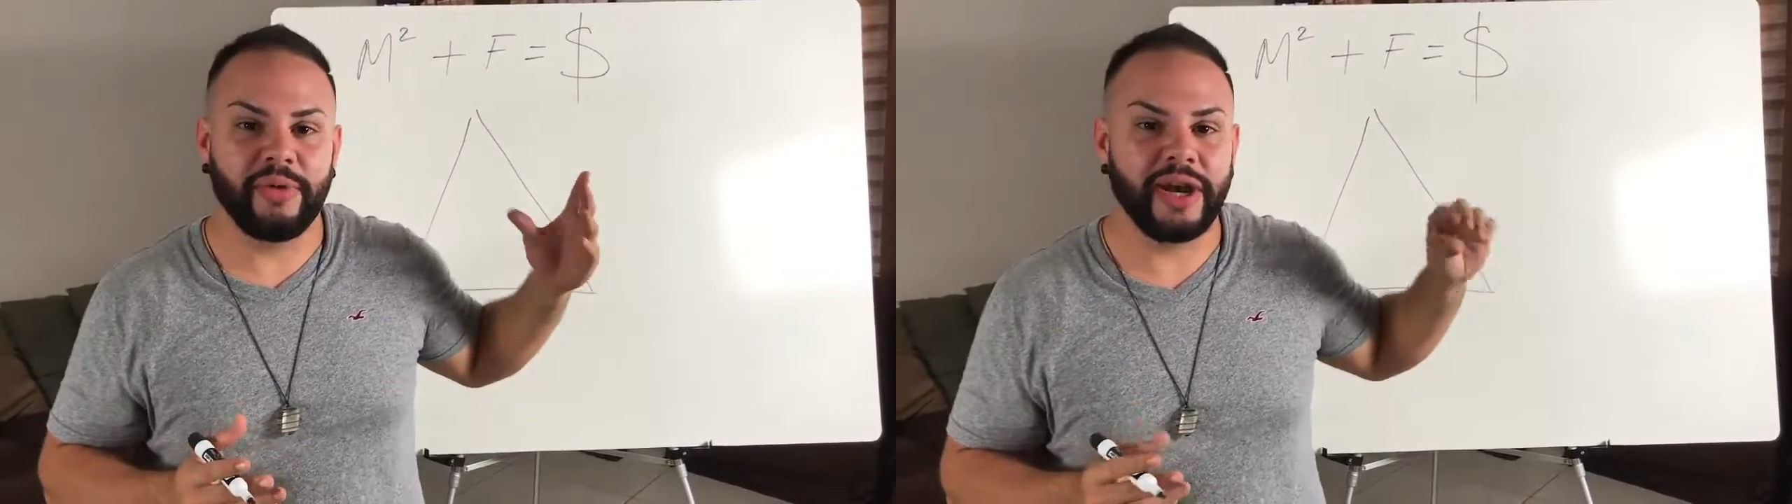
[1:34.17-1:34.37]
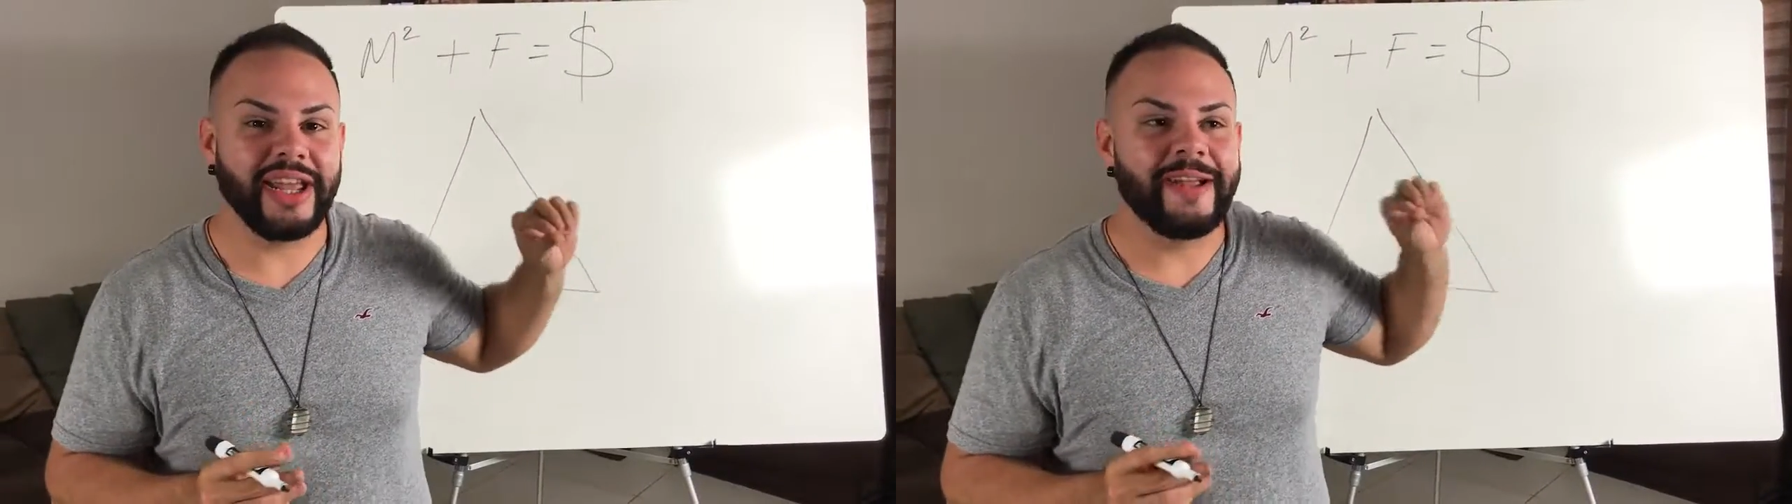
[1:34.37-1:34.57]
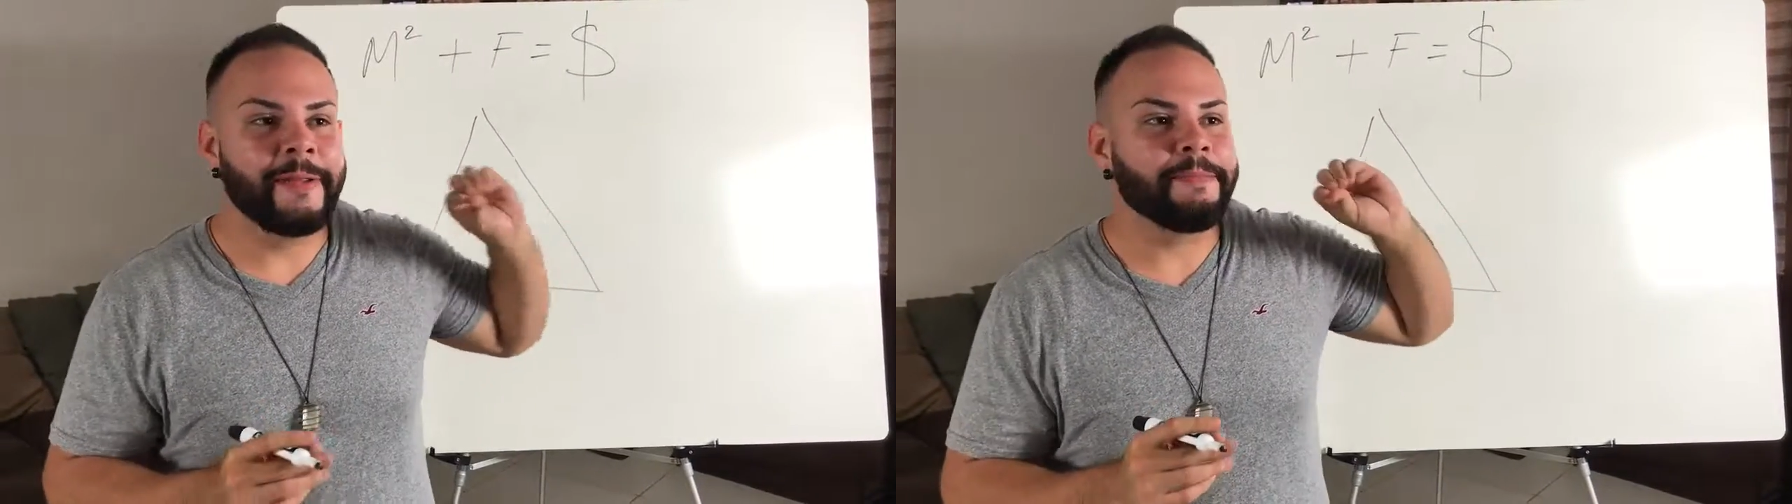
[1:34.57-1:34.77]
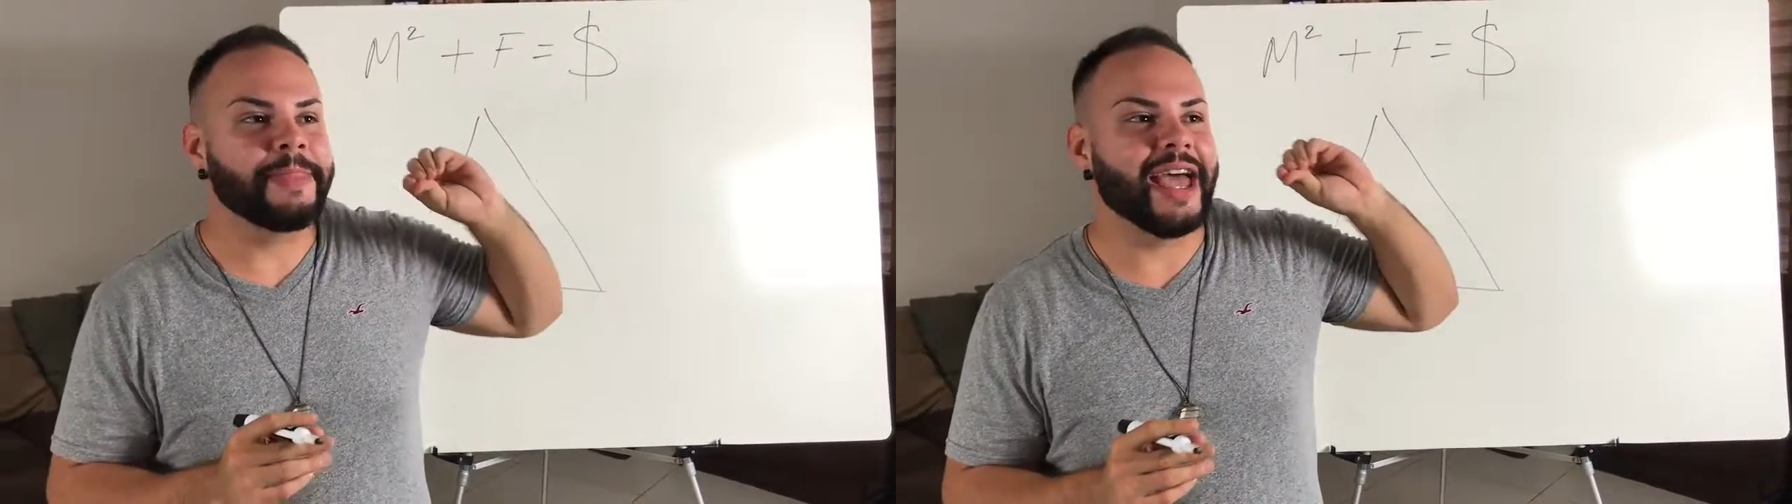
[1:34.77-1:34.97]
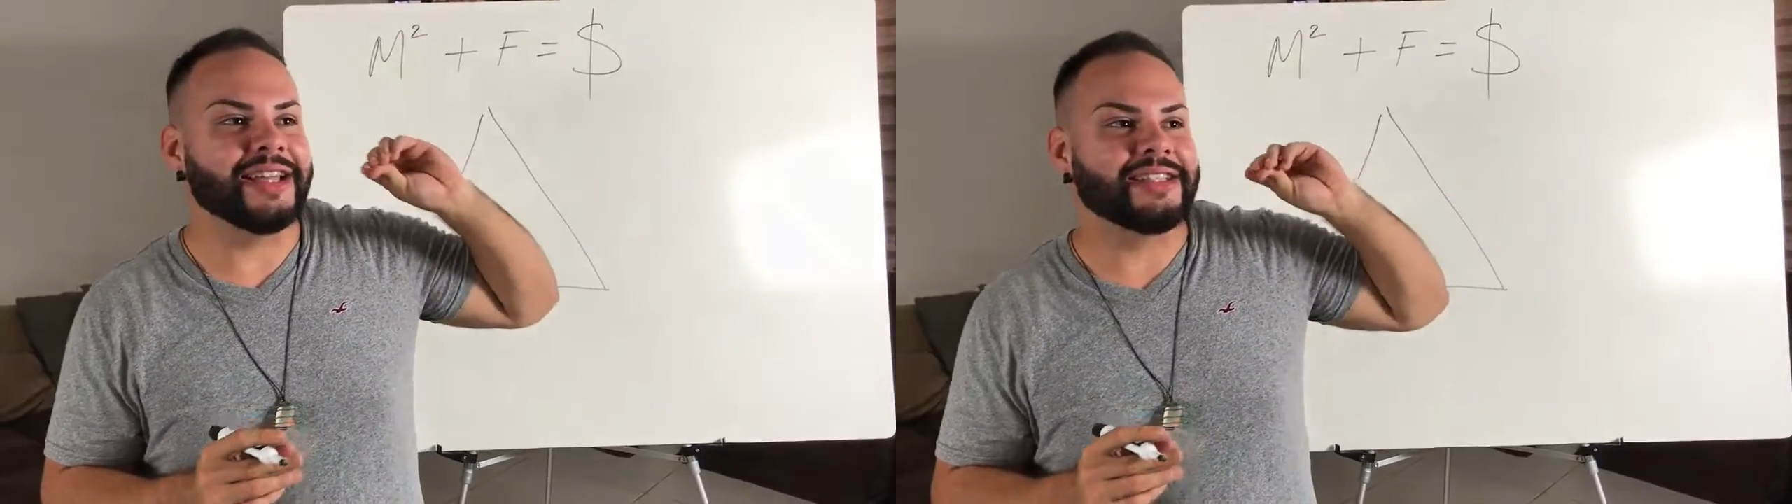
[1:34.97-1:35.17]
money
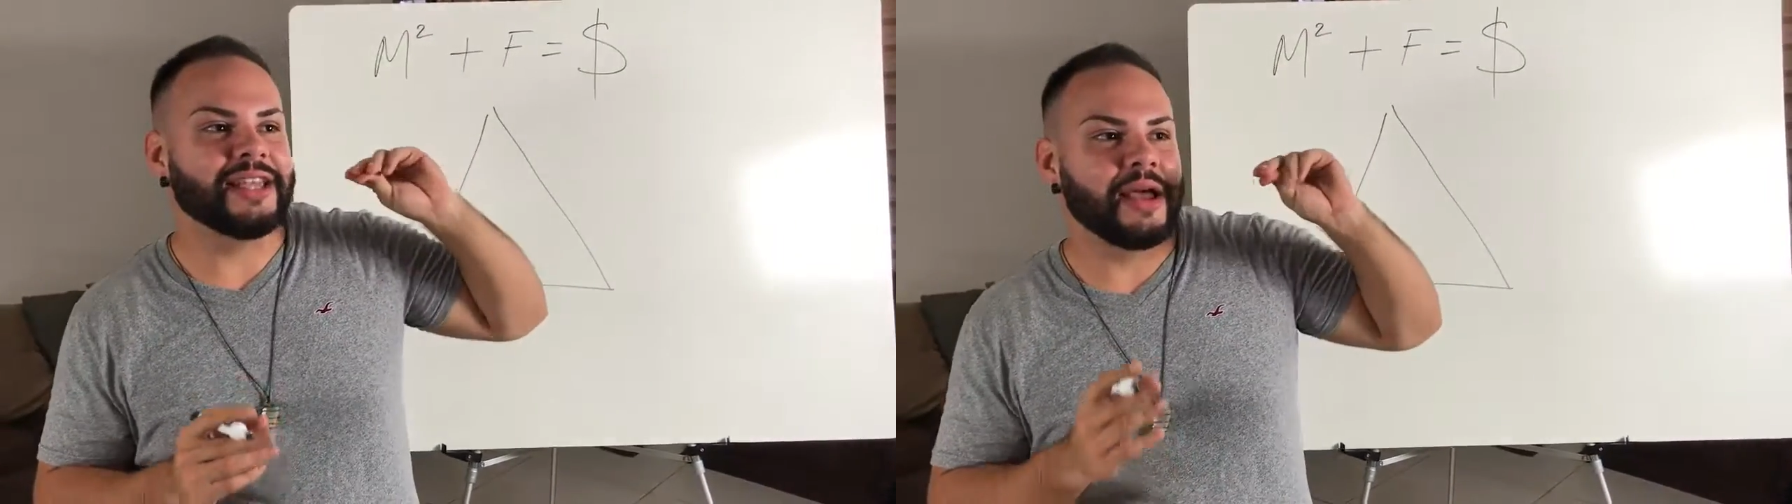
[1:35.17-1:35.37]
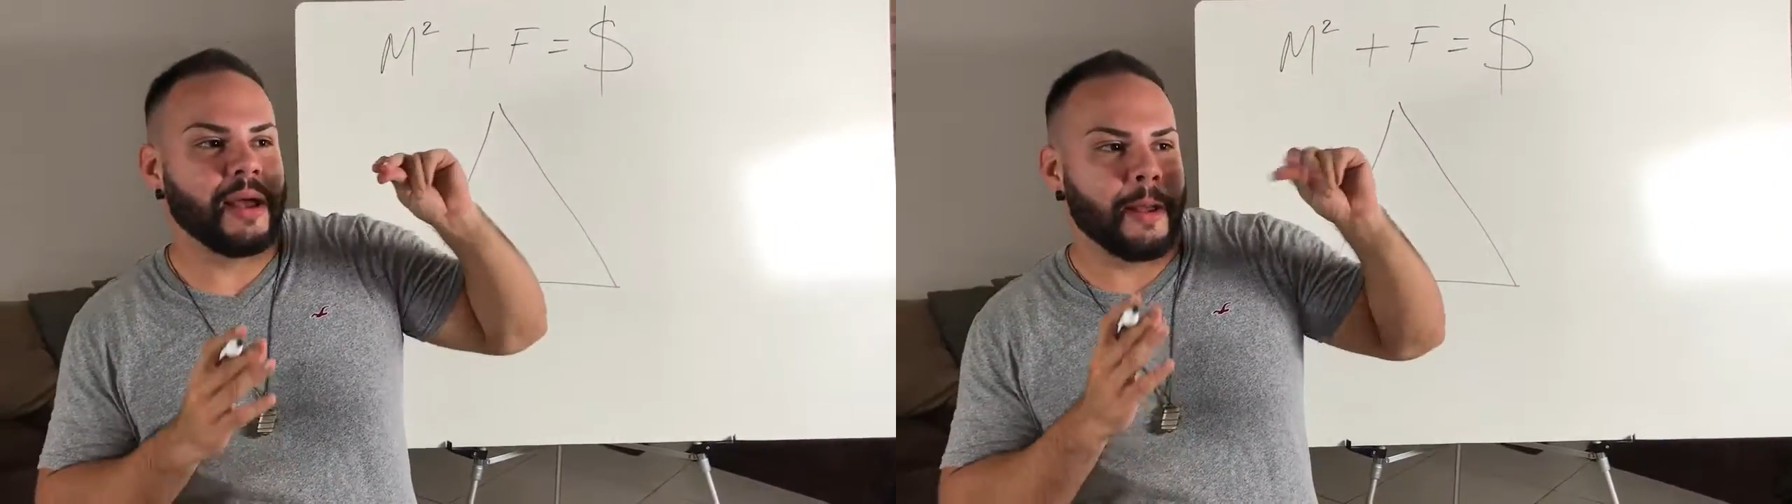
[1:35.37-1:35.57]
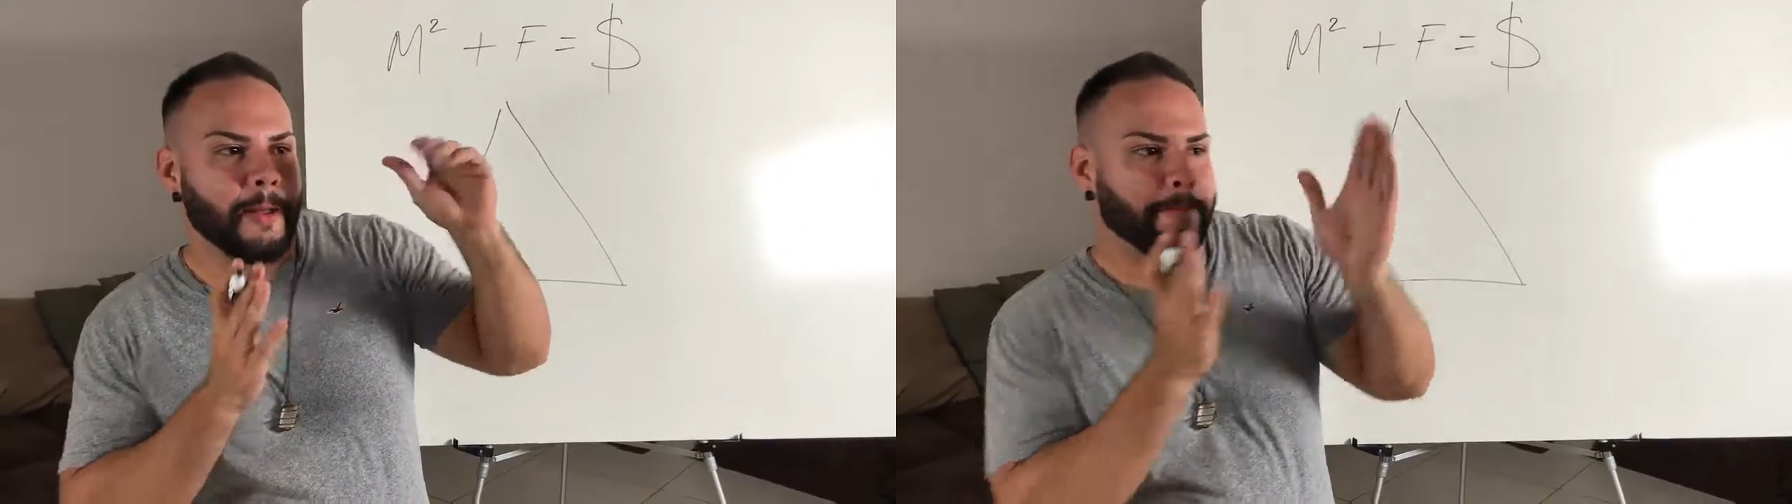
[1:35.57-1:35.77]
that's